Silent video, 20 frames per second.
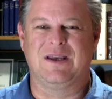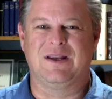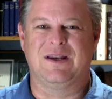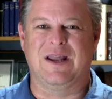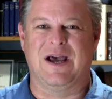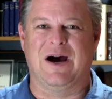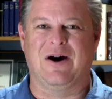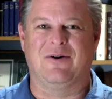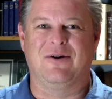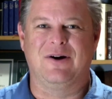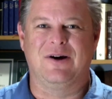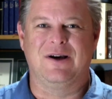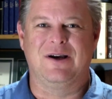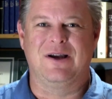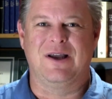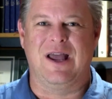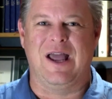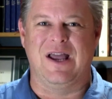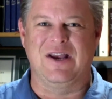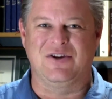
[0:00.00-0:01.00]
Now,
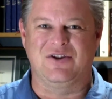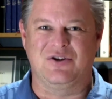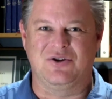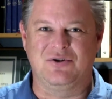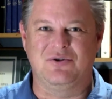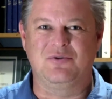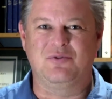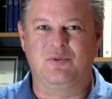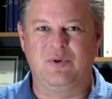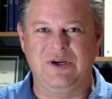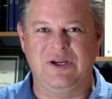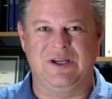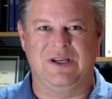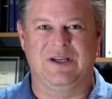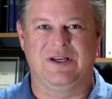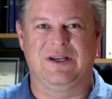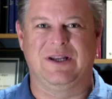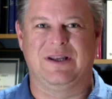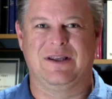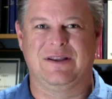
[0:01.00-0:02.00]
as you
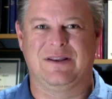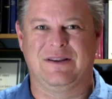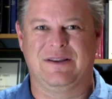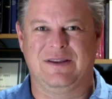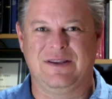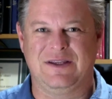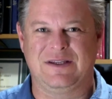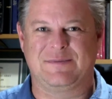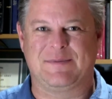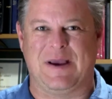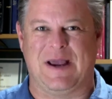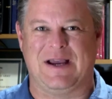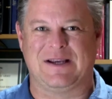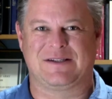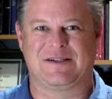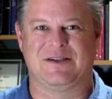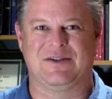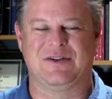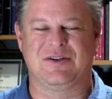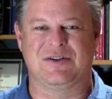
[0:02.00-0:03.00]
read these
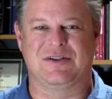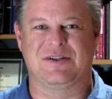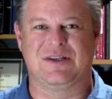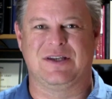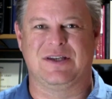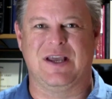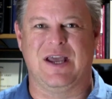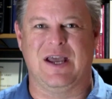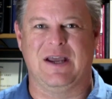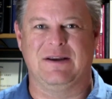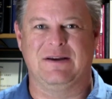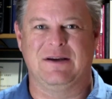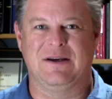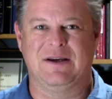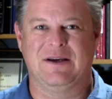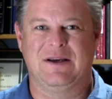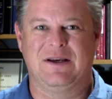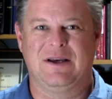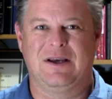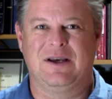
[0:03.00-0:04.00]
passages today,
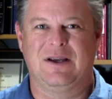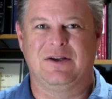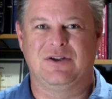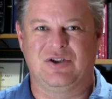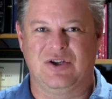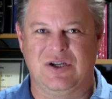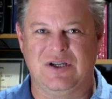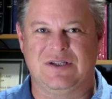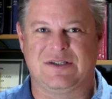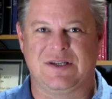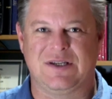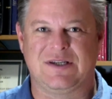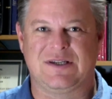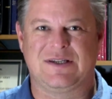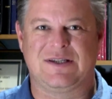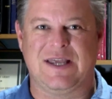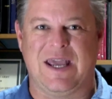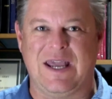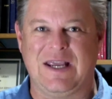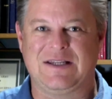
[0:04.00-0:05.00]

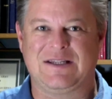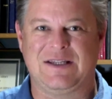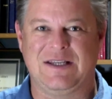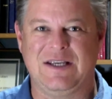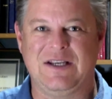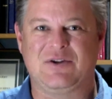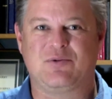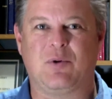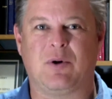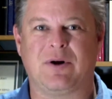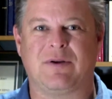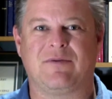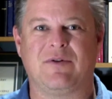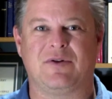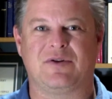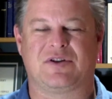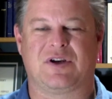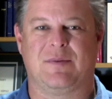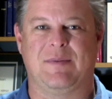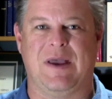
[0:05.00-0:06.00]
Jesus takes each one of
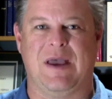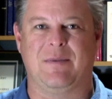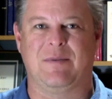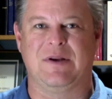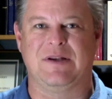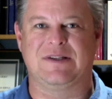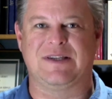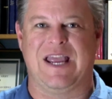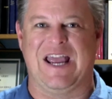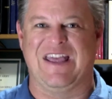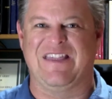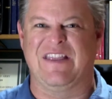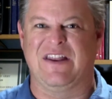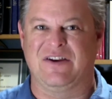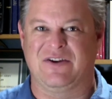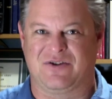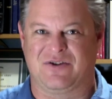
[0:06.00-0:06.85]
those commandments and then